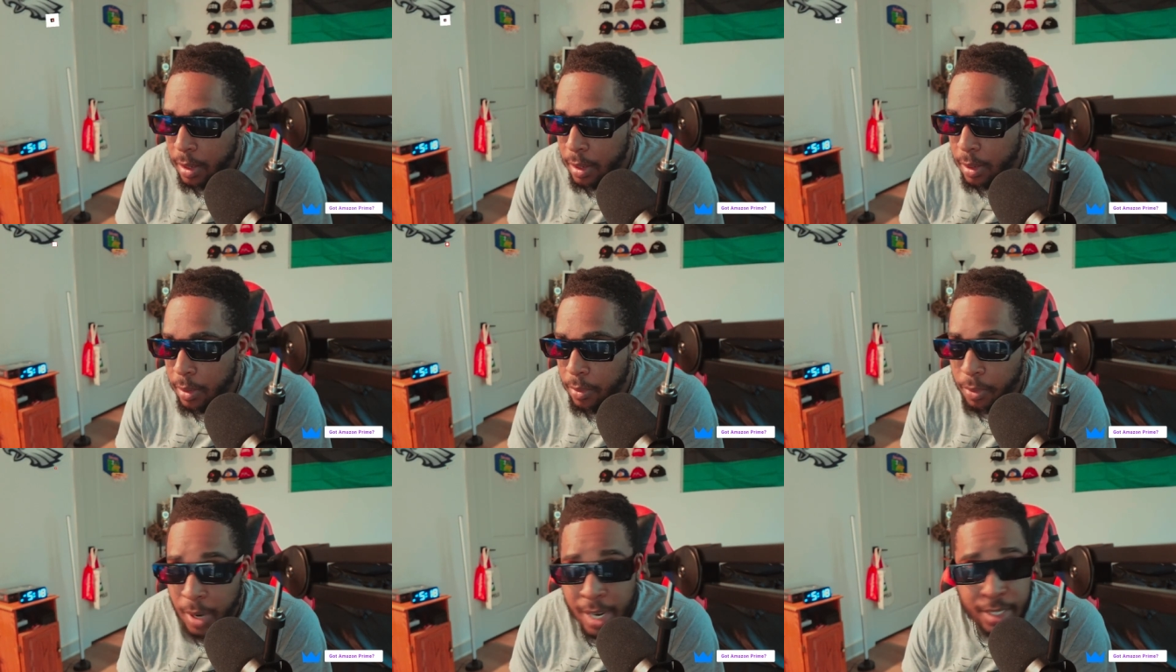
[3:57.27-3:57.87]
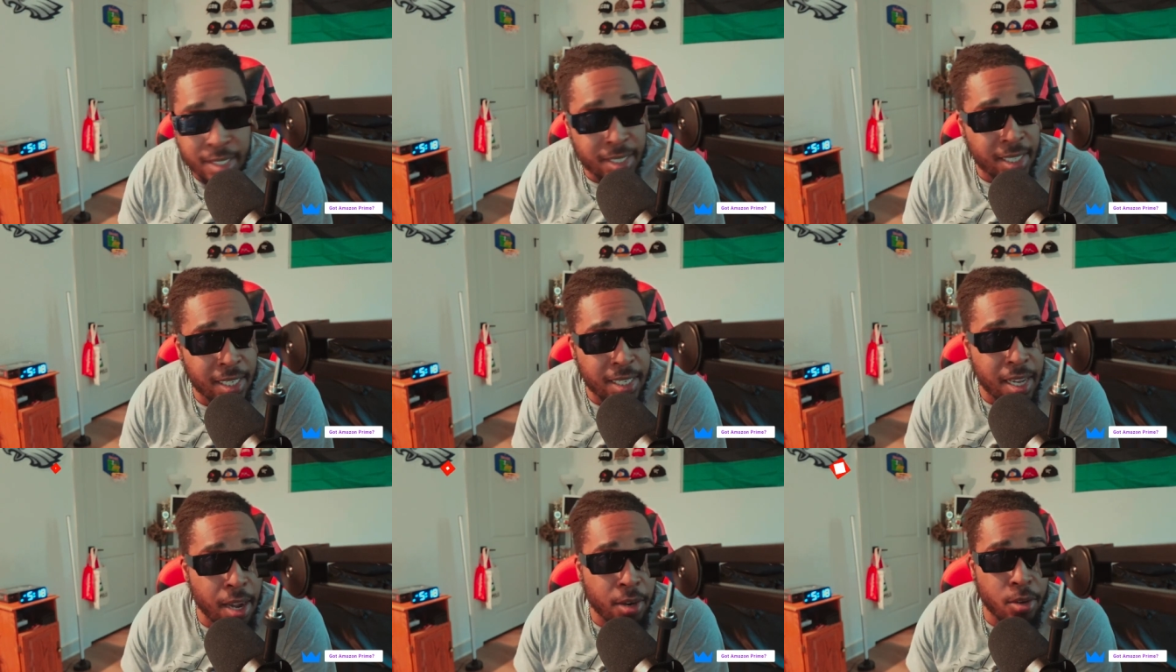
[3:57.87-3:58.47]
Francis
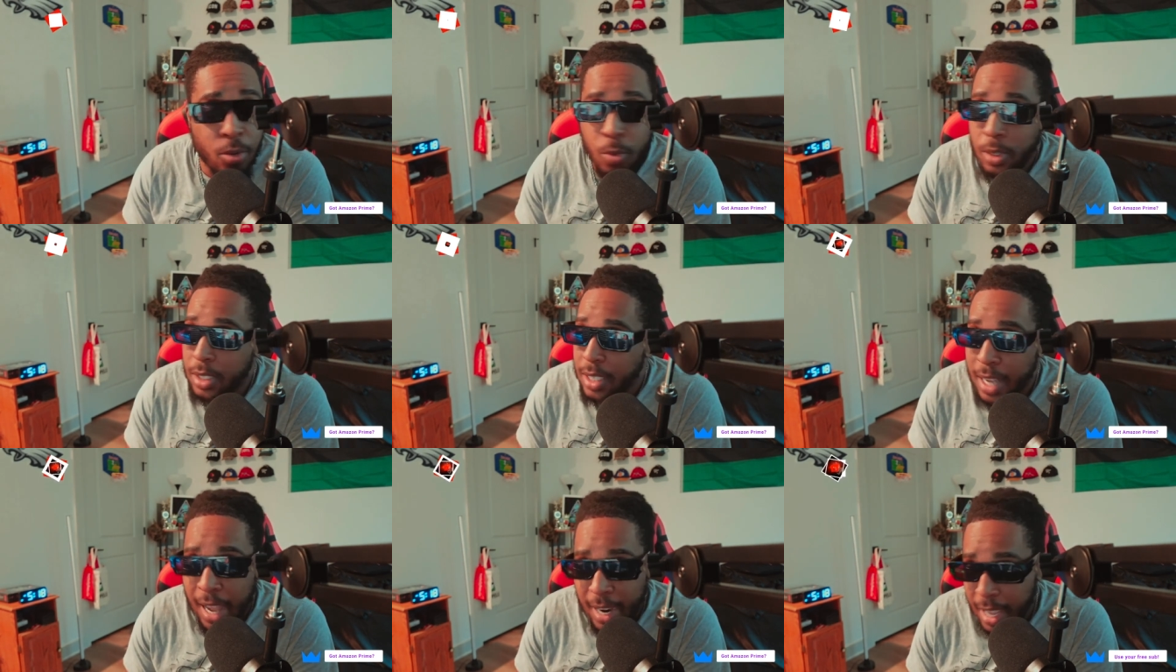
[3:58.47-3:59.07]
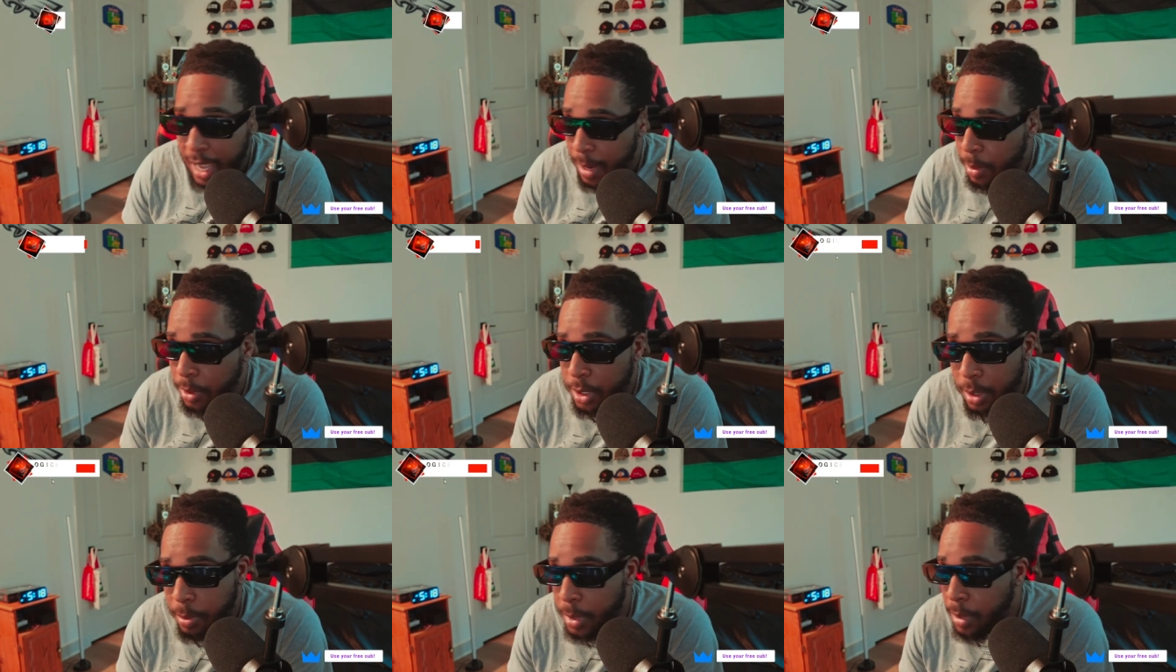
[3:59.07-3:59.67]
Ngannou was not able
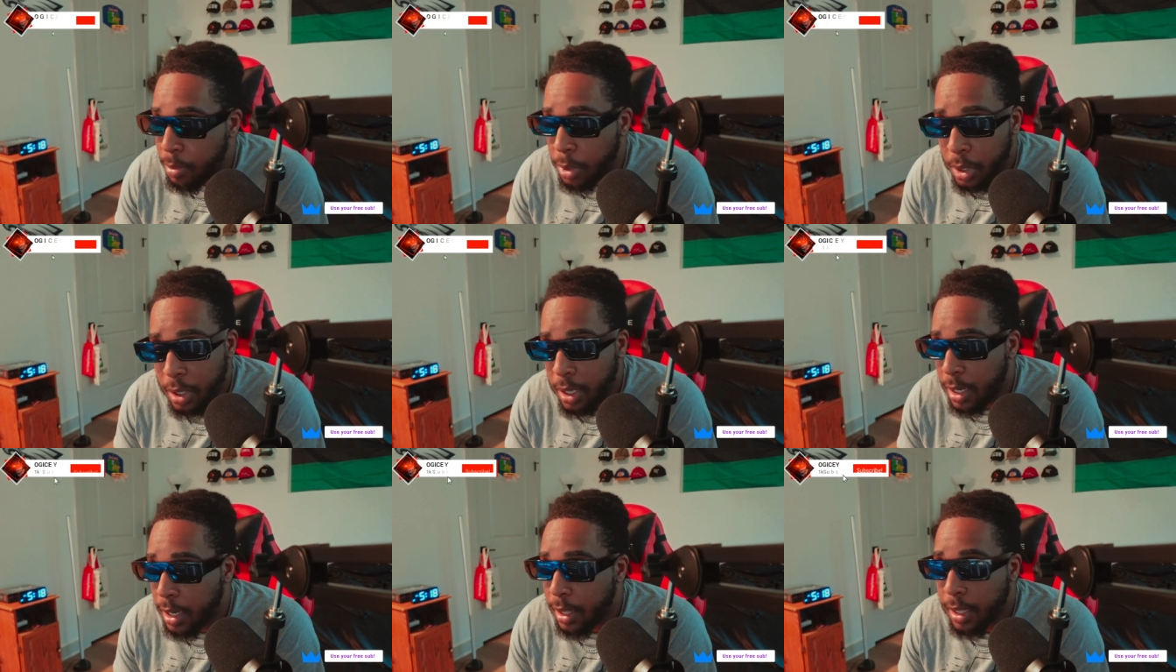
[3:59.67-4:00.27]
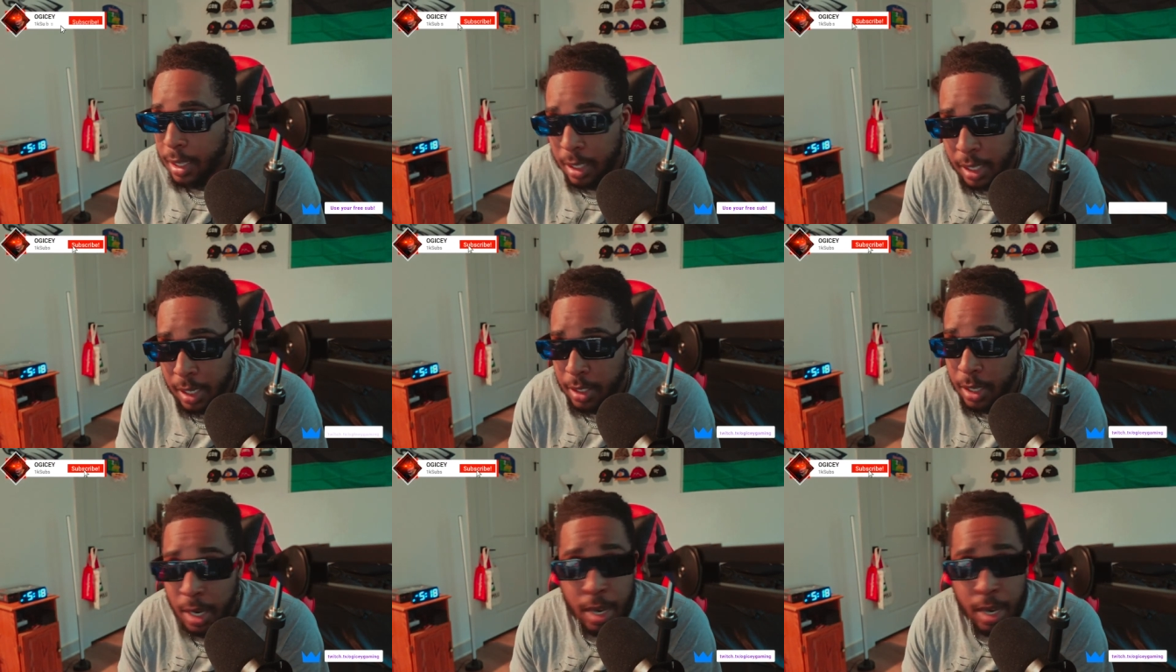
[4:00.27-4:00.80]
to be bullied in the clinch.